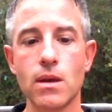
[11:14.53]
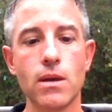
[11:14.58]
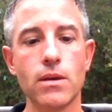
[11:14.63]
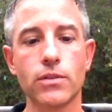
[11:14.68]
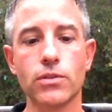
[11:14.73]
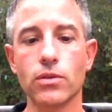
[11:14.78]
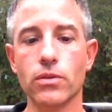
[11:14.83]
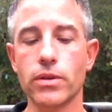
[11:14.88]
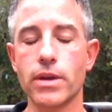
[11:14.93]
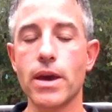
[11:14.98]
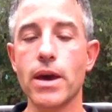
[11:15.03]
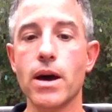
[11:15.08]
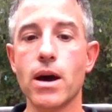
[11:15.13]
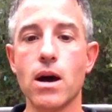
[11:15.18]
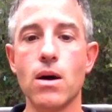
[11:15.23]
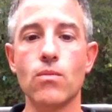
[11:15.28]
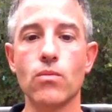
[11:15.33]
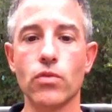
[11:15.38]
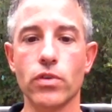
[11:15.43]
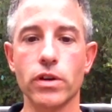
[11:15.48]
So yeah,
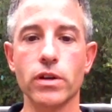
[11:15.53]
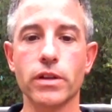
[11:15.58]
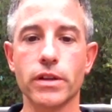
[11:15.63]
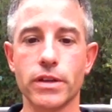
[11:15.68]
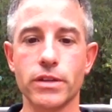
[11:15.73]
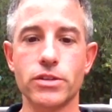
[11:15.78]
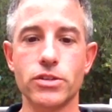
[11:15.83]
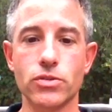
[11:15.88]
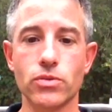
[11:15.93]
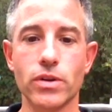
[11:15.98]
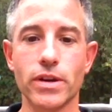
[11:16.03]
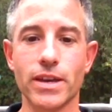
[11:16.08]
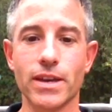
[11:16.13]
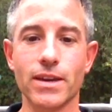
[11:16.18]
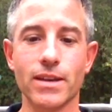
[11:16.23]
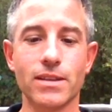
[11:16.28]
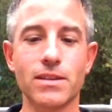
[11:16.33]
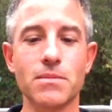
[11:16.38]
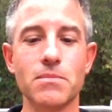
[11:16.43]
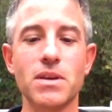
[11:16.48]
I'm really enjoying
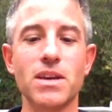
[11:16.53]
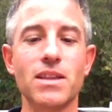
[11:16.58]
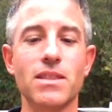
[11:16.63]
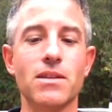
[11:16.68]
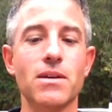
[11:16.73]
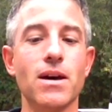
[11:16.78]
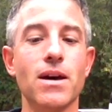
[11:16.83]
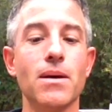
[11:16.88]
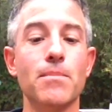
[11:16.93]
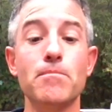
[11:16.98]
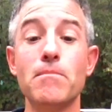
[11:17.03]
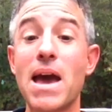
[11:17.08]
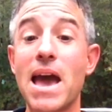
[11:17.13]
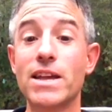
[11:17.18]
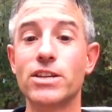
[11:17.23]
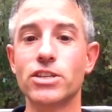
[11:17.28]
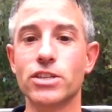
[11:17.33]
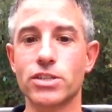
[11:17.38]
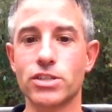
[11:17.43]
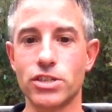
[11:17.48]
it. To me, the
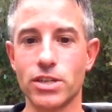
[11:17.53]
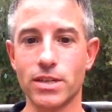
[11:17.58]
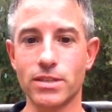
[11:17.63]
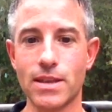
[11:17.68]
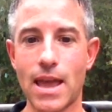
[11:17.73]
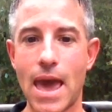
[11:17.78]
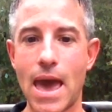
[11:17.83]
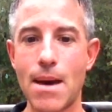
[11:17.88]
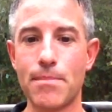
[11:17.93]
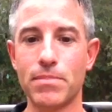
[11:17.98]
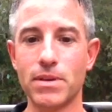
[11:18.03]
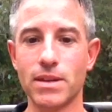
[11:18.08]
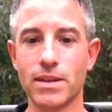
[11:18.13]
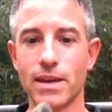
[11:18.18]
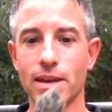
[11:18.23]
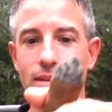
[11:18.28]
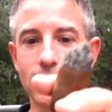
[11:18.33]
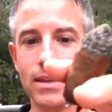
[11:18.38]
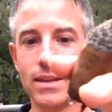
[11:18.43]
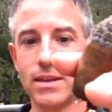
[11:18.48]
magic just happened
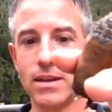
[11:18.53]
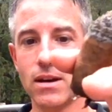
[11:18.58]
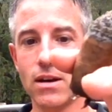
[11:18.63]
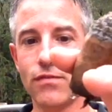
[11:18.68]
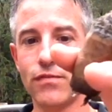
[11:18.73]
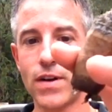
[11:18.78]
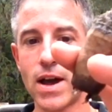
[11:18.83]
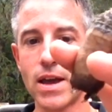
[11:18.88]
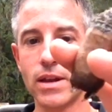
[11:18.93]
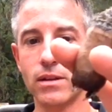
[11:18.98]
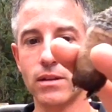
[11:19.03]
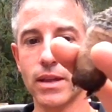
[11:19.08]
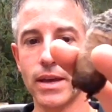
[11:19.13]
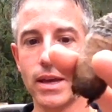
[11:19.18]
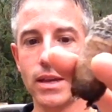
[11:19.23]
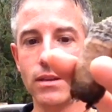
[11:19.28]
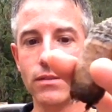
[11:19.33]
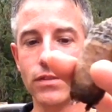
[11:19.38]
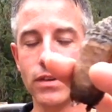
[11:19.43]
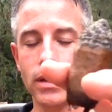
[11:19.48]
at the final
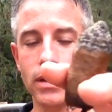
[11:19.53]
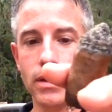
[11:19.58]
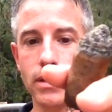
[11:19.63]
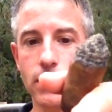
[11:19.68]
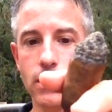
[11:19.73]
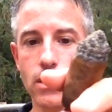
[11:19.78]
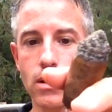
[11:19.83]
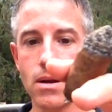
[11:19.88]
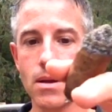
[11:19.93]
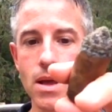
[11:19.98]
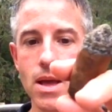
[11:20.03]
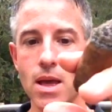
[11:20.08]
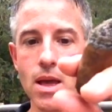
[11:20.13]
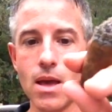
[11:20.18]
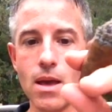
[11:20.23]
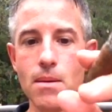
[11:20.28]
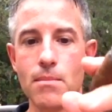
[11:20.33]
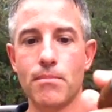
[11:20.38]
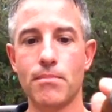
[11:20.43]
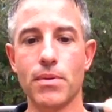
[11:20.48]
end of it here.
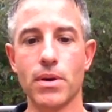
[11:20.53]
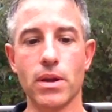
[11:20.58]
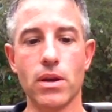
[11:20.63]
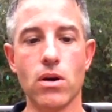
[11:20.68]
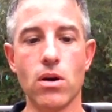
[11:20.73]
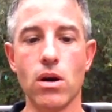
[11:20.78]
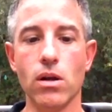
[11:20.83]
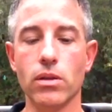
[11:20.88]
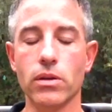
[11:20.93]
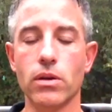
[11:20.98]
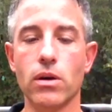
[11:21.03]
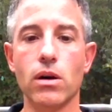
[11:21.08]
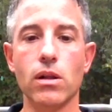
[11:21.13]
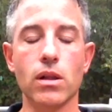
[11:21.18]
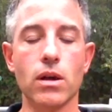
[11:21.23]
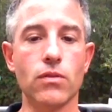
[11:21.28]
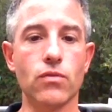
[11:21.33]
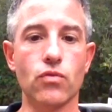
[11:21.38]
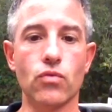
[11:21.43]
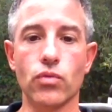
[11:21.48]
But all in
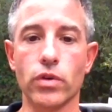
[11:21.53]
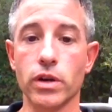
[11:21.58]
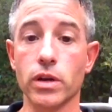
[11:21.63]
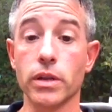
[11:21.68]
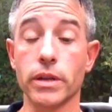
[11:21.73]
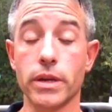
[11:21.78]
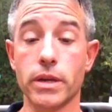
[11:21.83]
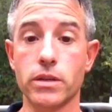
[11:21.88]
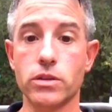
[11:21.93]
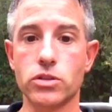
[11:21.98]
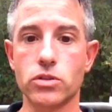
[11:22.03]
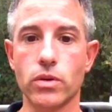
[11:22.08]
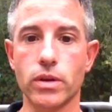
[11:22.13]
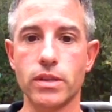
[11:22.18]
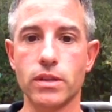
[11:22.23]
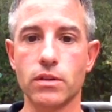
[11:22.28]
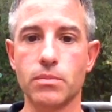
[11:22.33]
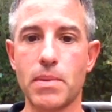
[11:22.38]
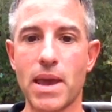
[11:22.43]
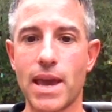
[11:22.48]
all, I've really enjoyed
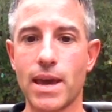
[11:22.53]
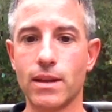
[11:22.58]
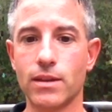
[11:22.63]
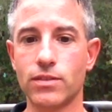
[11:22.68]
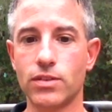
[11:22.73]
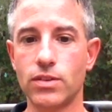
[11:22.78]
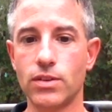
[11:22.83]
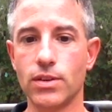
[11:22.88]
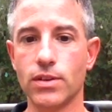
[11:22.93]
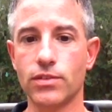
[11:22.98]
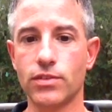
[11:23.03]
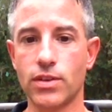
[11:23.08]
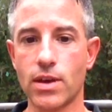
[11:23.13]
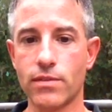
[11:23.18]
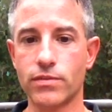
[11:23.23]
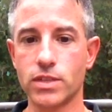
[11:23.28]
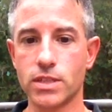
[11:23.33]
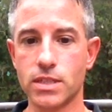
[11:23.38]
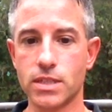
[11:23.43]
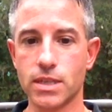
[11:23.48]
this Panacea
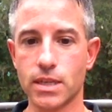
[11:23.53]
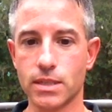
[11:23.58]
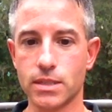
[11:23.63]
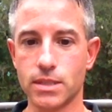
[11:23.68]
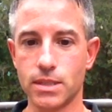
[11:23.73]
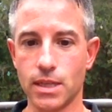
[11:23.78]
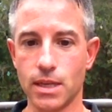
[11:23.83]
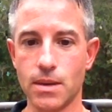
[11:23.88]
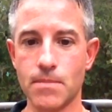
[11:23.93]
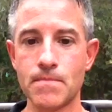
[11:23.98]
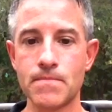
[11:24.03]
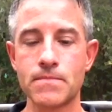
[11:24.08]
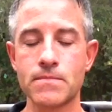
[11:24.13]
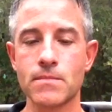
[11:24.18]
760.